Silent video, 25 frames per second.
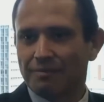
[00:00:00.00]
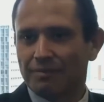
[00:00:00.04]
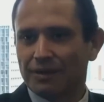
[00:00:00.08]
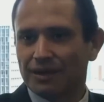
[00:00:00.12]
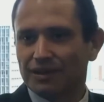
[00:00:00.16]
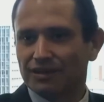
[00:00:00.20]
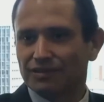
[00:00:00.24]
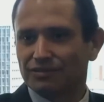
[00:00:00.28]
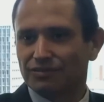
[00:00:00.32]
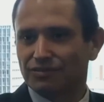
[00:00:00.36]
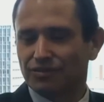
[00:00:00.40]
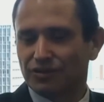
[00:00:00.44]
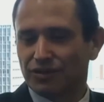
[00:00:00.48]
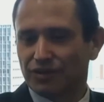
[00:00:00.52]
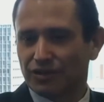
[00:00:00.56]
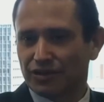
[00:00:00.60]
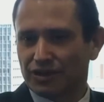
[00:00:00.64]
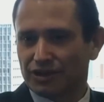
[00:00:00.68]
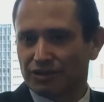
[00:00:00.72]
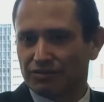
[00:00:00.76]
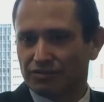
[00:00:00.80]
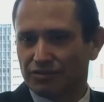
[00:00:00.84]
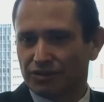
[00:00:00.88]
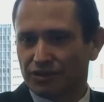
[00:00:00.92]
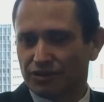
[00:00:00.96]
But
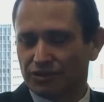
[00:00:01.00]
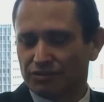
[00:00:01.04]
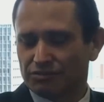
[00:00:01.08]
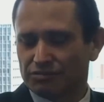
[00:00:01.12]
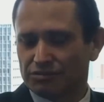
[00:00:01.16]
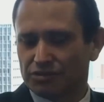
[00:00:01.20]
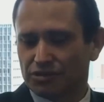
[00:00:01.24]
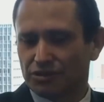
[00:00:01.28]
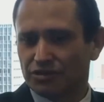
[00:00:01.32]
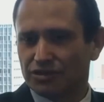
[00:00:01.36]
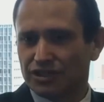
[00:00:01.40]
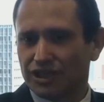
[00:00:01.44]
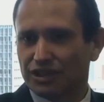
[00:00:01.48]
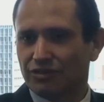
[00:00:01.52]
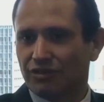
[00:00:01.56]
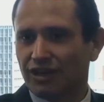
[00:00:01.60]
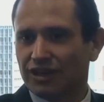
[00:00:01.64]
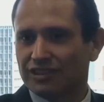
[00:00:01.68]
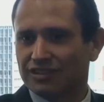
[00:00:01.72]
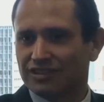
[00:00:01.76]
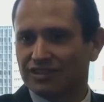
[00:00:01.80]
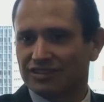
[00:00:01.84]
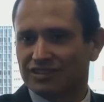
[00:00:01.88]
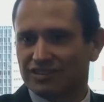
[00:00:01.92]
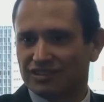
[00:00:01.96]
for two
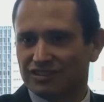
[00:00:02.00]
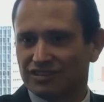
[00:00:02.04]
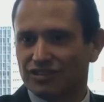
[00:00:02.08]
generations,